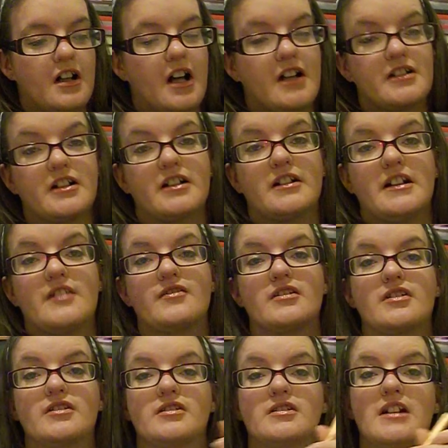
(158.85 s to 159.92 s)
and you can even
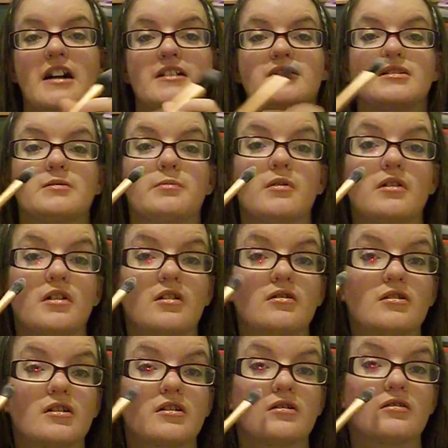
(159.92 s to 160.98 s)
use that to put
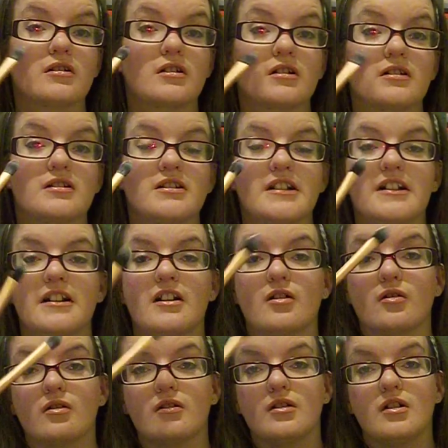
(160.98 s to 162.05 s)
on concealer
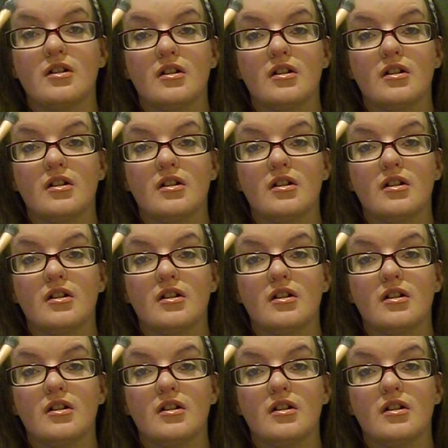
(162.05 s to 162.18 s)
or